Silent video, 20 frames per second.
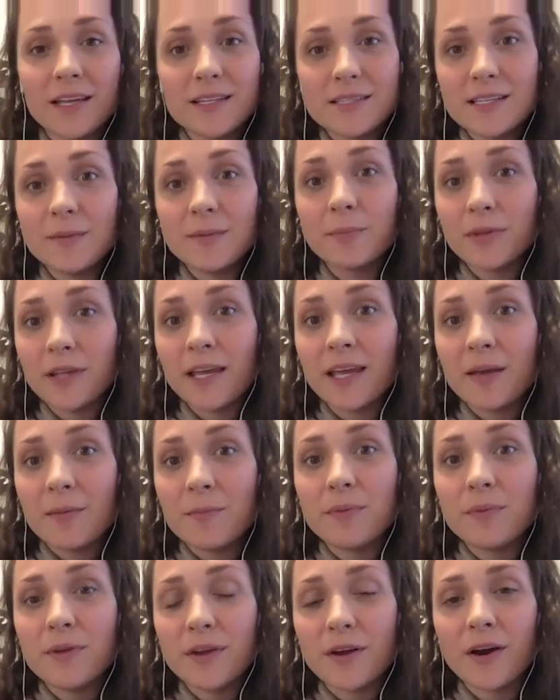deeply
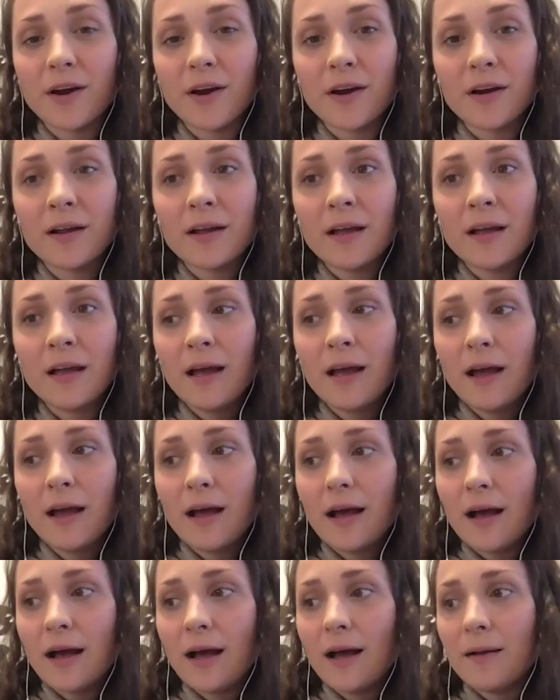impure.
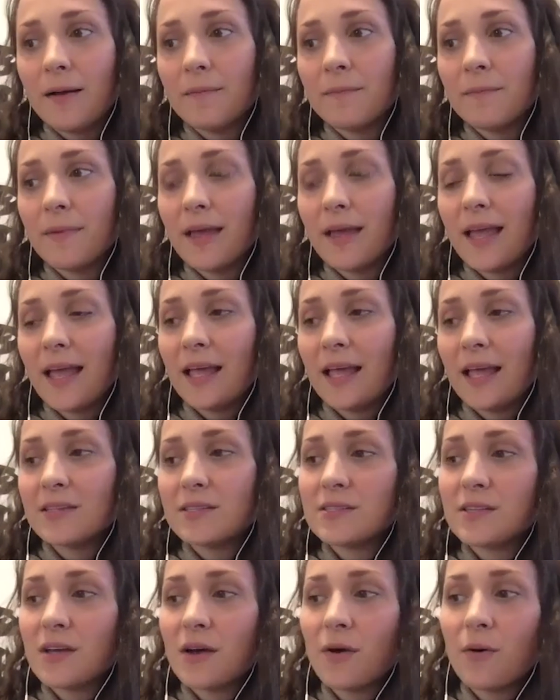Mm-hmm. Um, and
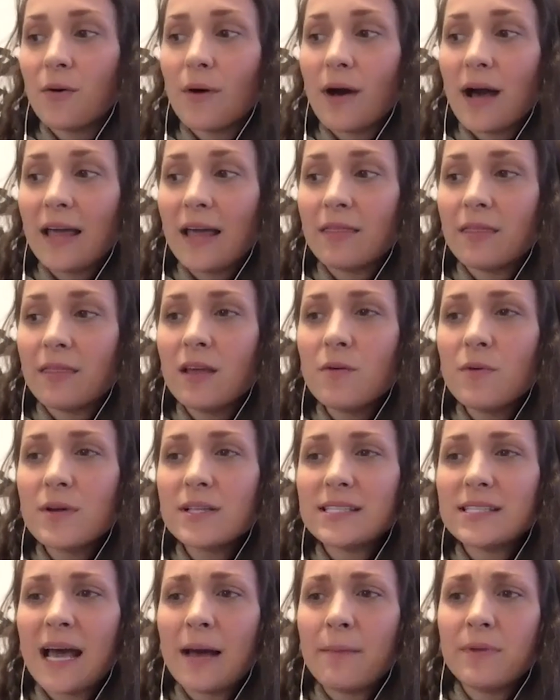so I think what's
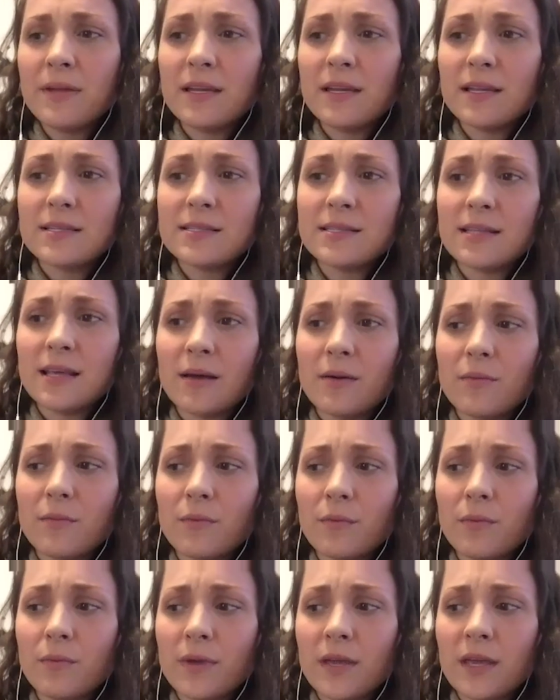happened is that
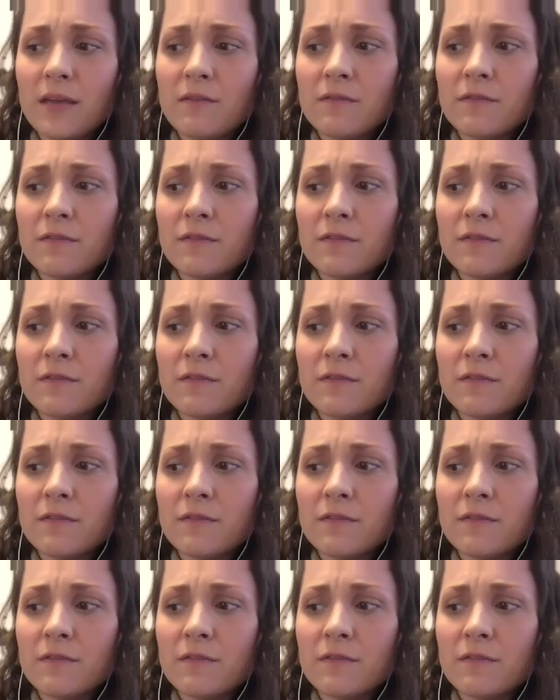we've,